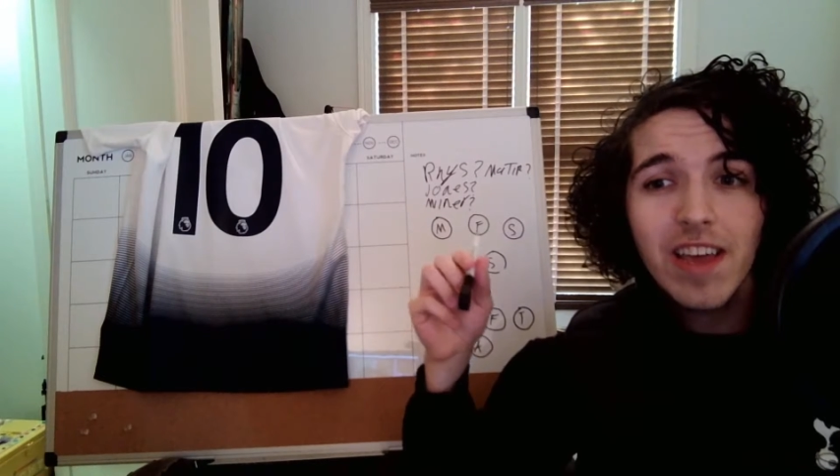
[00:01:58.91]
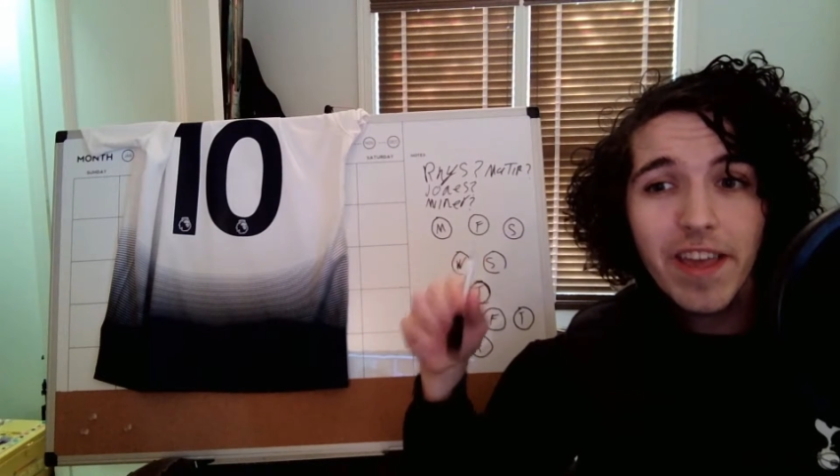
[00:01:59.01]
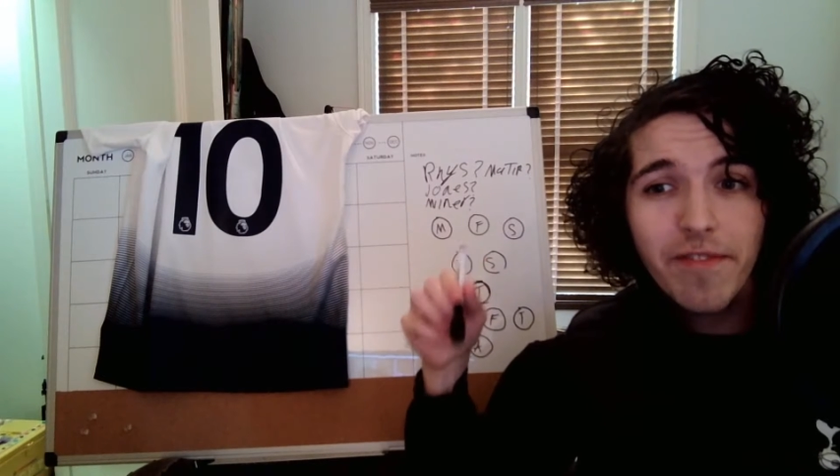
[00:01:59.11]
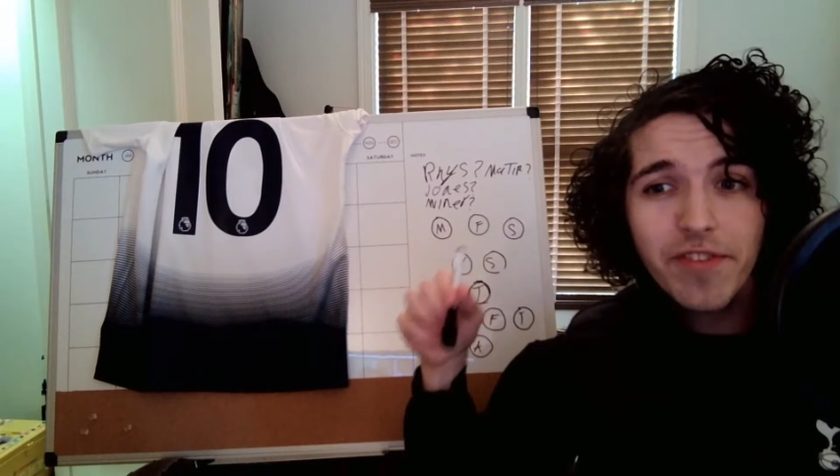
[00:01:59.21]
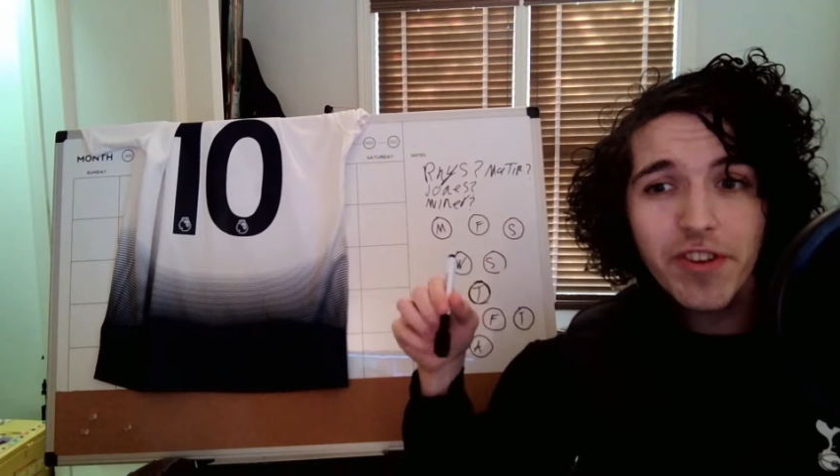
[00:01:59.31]

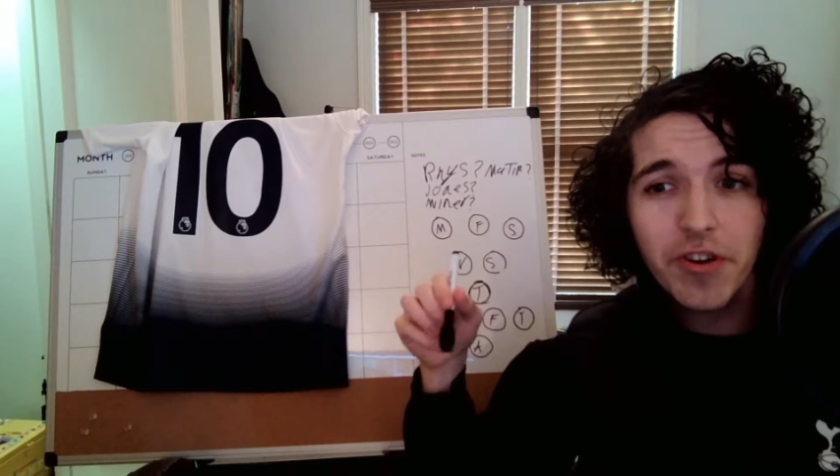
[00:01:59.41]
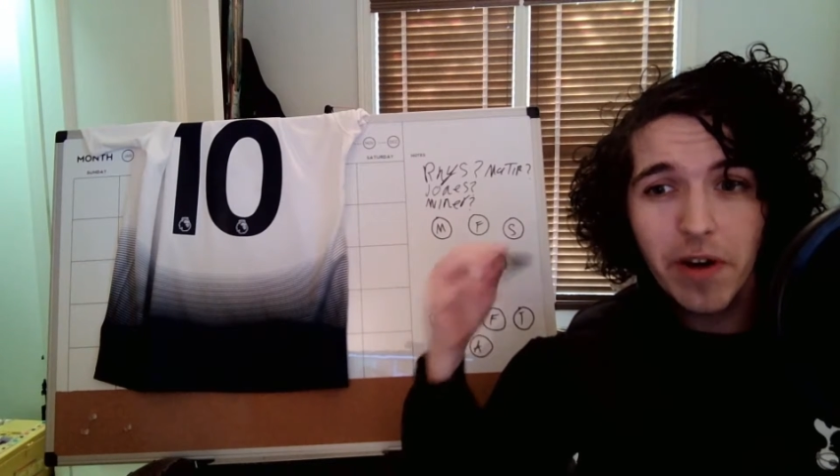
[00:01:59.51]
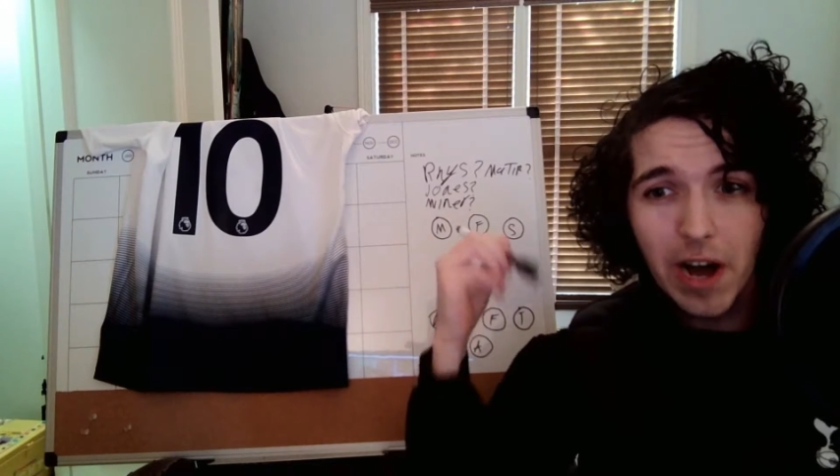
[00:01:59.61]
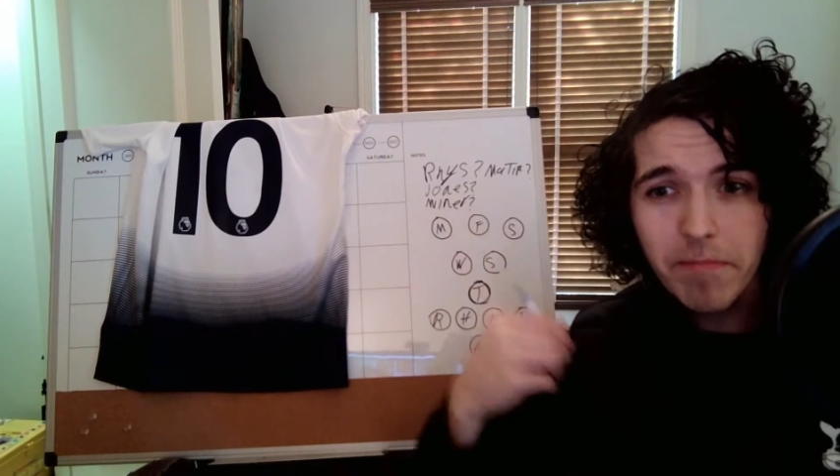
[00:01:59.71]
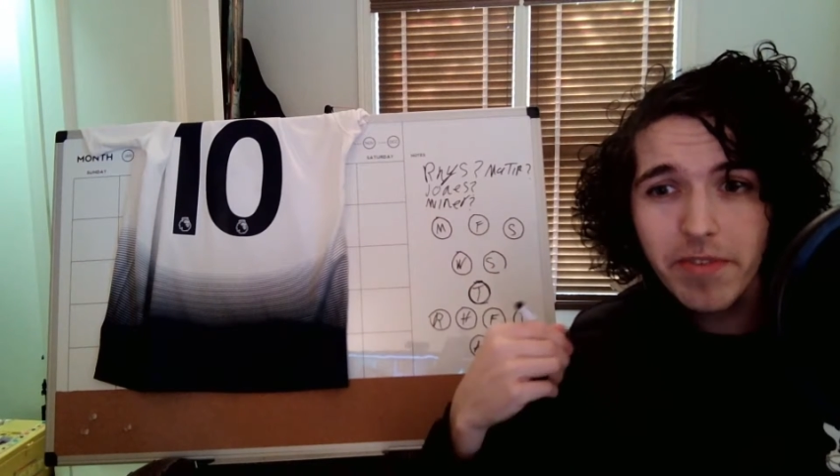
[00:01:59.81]
If so,
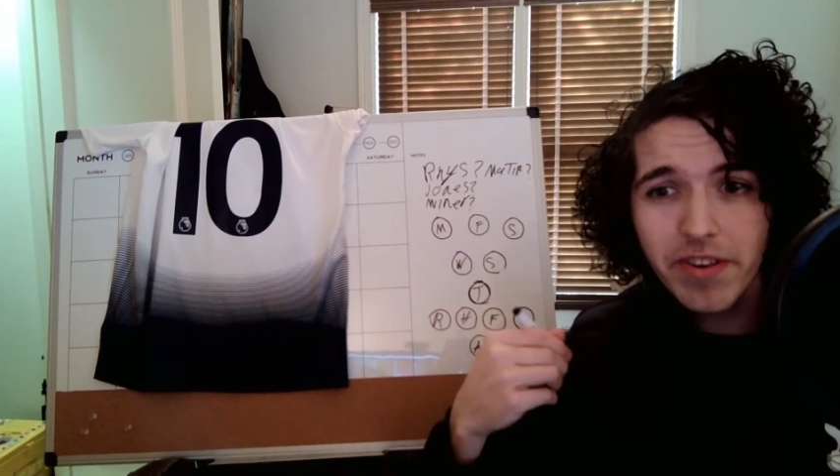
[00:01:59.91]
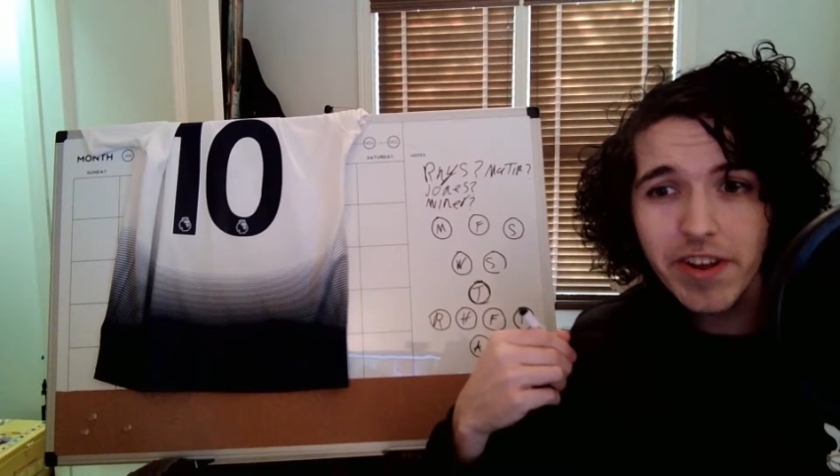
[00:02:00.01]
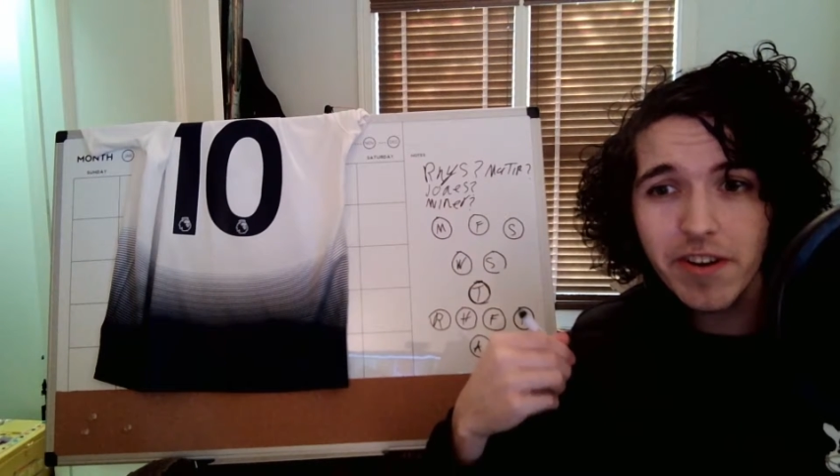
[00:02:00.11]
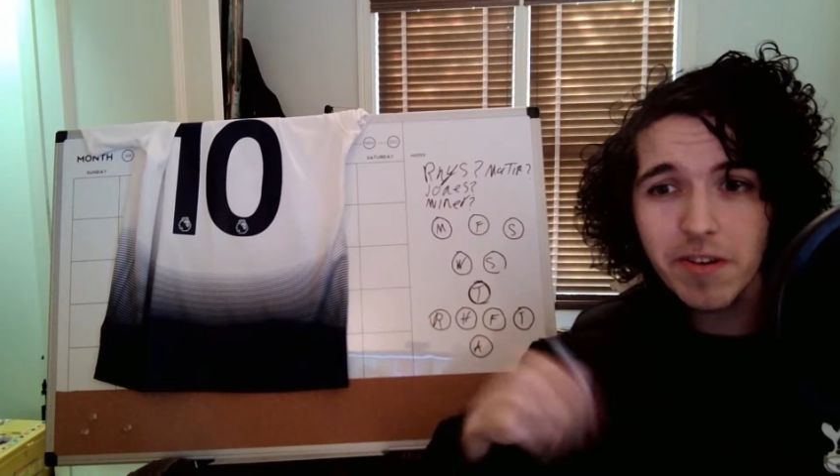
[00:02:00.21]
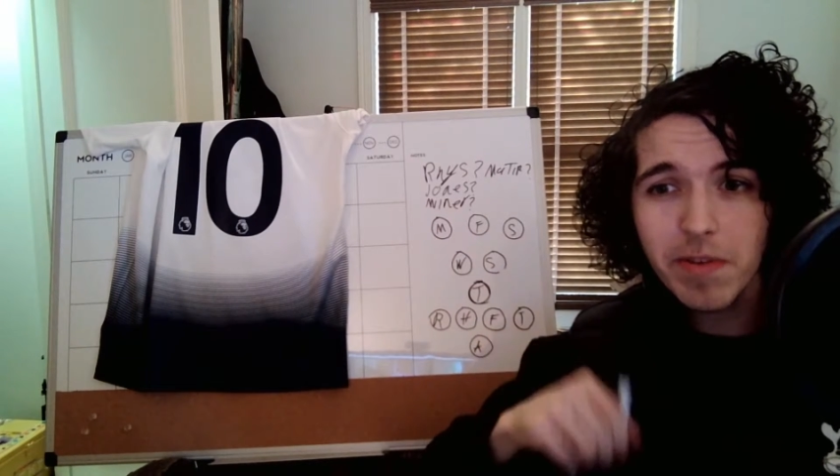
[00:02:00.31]
I'm
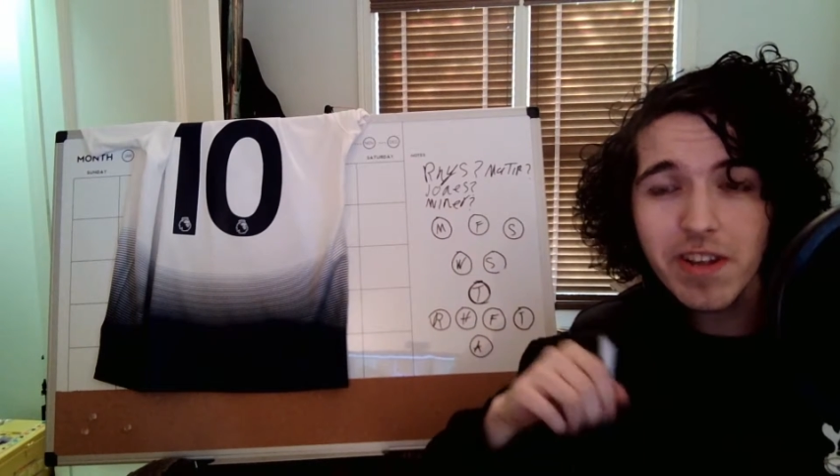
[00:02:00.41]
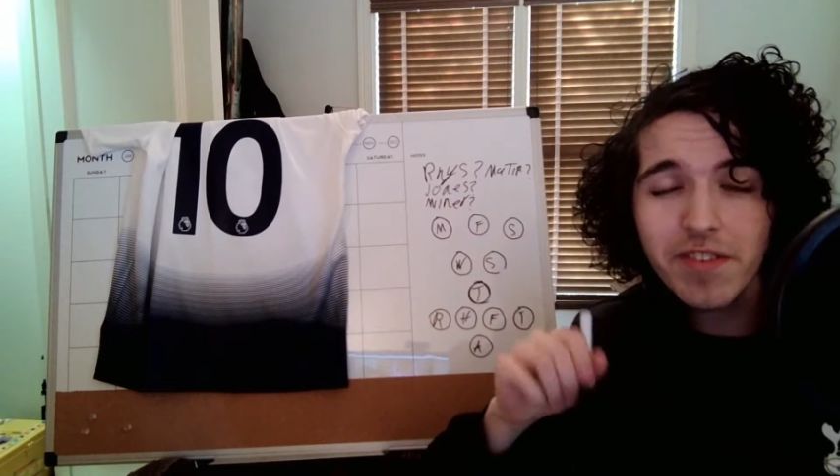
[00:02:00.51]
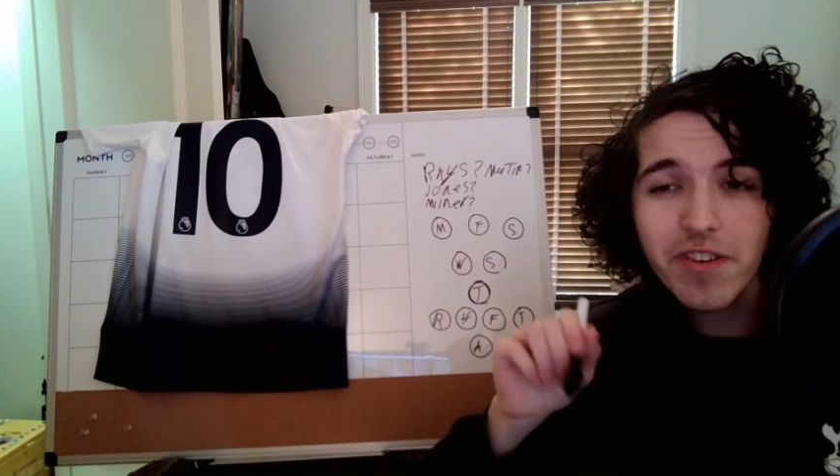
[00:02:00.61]
scared because